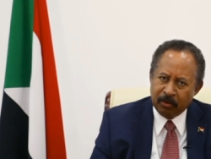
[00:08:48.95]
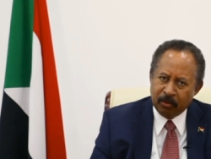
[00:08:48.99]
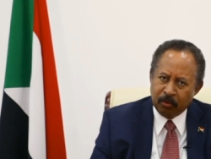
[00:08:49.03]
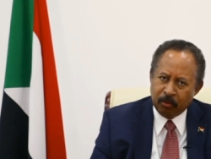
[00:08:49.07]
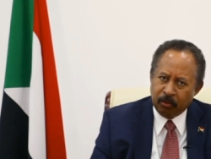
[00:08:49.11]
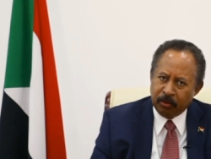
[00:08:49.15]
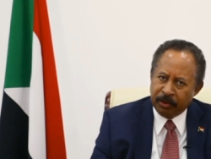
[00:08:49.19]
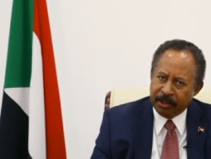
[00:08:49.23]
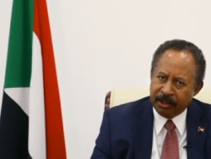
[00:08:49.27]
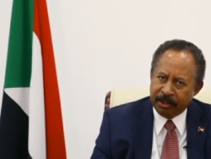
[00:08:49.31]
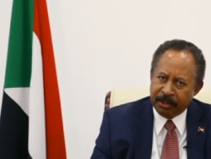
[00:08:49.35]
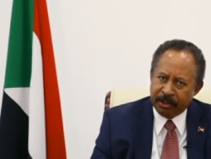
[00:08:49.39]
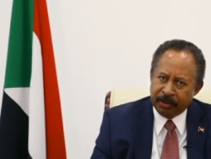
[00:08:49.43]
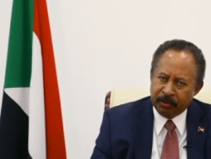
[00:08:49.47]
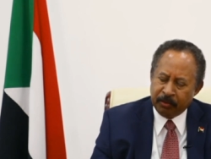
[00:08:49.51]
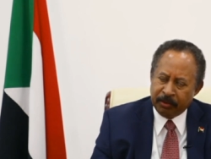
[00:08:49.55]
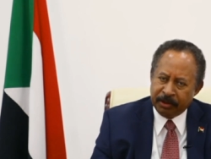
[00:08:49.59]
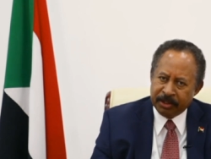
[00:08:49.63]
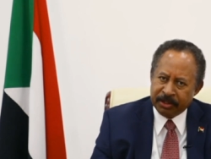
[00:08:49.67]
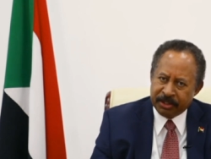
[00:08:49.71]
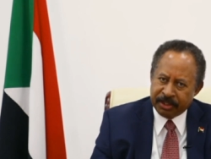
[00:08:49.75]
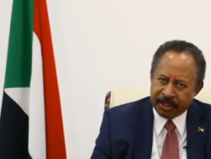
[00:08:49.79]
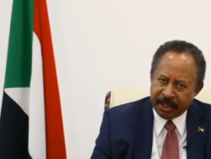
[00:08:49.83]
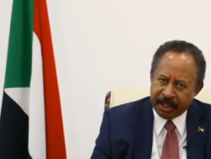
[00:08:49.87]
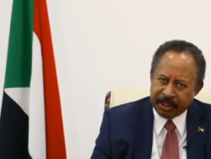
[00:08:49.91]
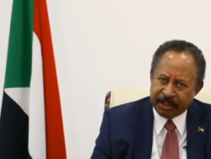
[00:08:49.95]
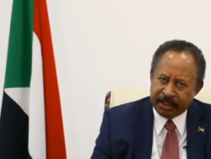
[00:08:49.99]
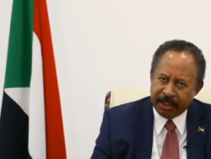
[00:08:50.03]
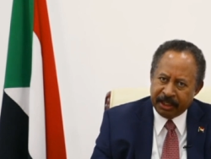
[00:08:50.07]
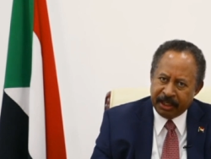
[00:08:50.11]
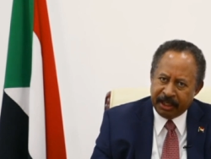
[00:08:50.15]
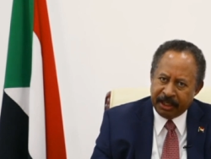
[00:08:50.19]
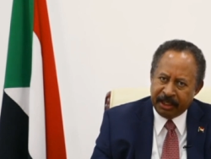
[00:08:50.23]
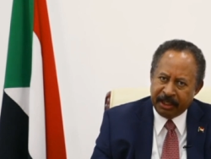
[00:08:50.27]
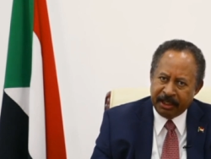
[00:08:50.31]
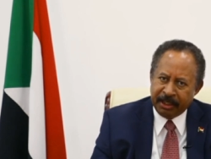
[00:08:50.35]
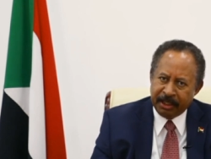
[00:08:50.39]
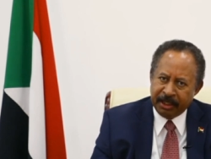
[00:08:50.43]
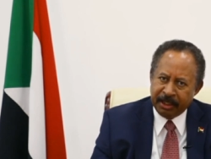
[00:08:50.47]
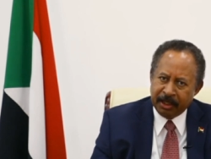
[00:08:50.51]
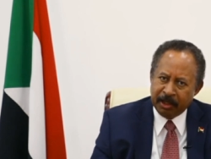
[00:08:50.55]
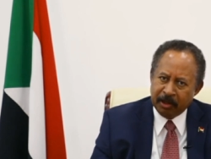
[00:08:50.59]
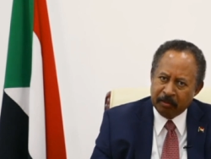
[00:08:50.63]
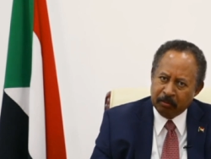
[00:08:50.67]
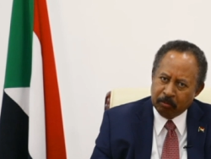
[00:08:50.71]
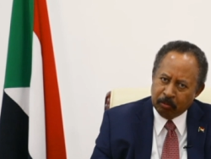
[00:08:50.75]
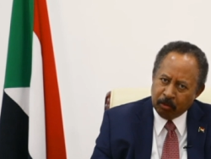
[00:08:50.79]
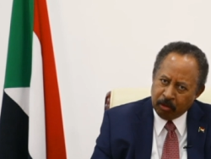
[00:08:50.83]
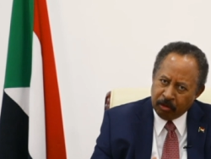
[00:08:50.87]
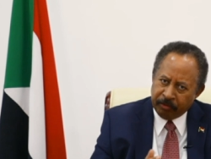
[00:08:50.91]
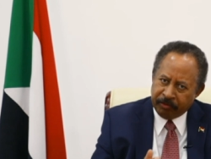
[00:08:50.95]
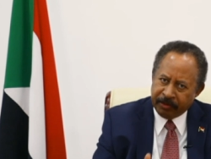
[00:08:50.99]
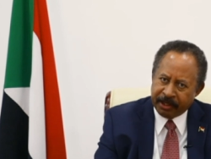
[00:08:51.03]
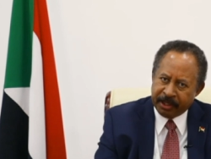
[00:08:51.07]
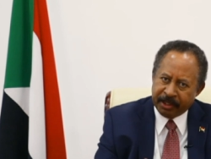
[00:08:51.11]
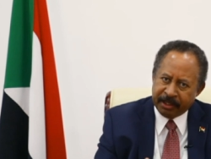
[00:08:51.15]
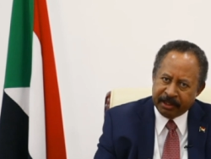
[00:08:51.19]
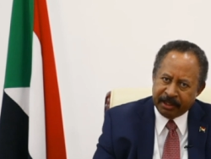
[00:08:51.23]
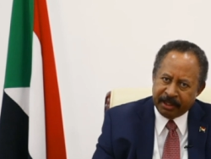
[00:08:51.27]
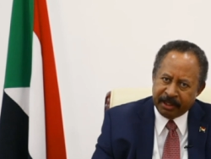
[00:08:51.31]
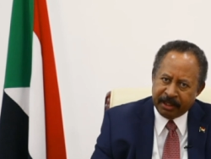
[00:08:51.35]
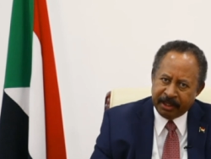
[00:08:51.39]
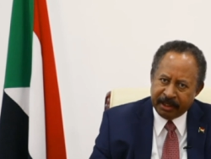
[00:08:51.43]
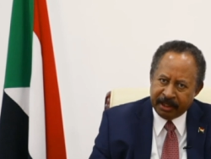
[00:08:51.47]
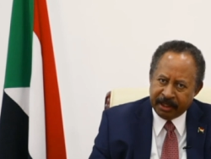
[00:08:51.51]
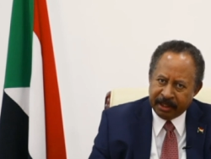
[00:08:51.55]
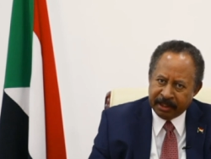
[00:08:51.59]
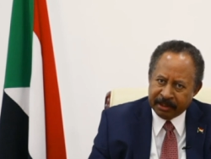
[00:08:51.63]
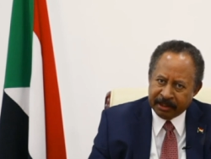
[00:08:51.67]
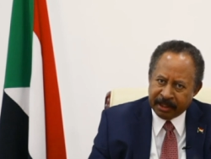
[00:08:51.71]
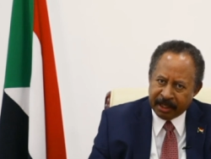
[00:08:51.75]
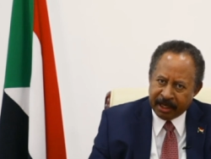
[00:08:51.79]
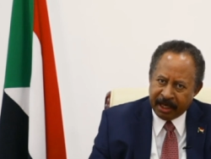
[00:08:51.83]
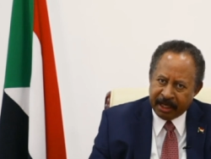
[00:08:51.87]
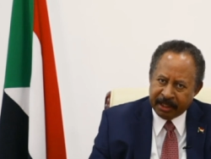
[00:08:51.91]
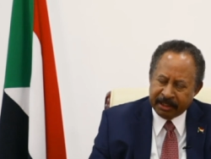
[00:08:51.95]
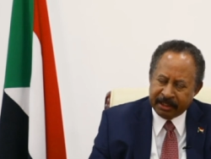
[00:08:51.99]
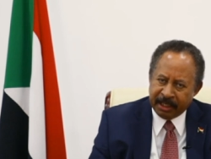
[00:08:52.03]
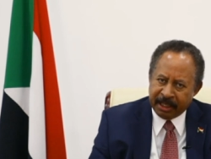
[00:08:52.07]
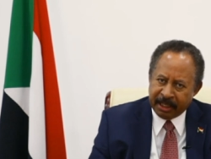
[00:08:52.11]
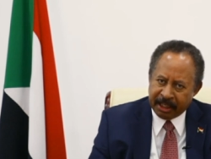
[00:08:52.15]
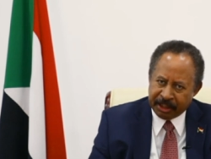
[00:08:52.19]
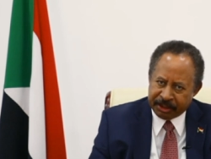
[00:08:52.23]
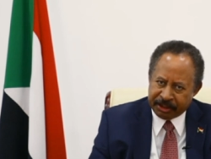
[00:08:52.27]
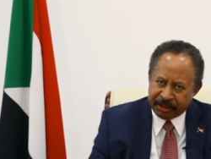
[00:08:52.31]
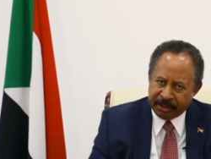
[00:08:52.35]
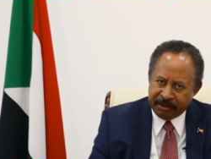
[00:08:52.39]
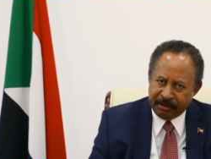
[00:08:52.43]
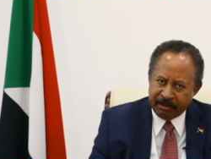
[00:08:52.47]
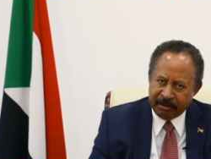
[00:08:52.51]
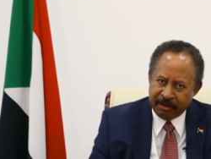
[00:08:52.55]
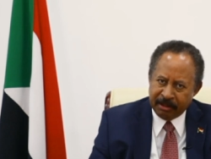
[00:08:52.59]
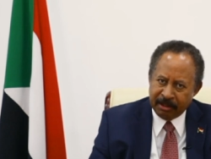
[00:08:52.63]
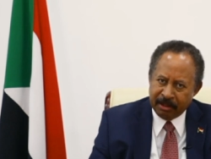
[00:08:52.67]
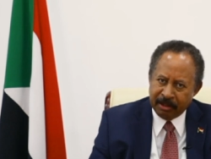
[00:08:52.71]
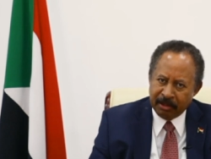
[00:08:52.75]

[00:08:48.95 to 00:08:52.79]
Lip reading: We certainly moving in the right direction.